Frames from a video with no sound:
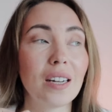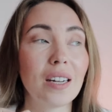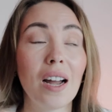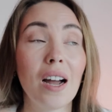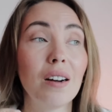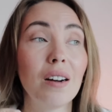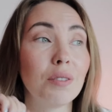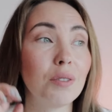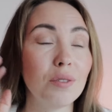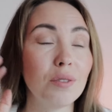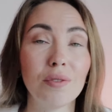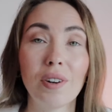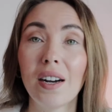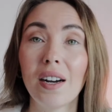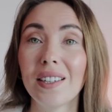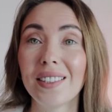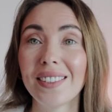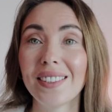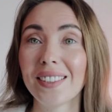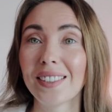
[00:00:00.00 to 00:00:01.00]
I have to
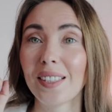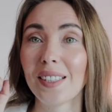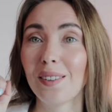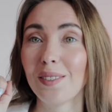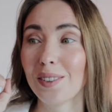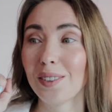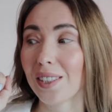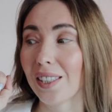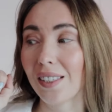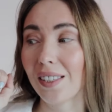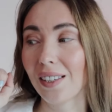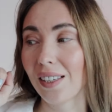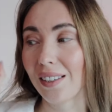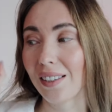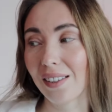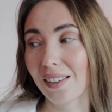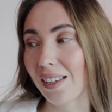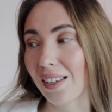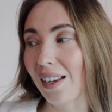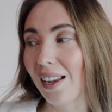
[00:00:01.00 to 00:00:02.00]
find a solution,
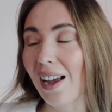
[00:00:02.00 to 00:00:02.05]
and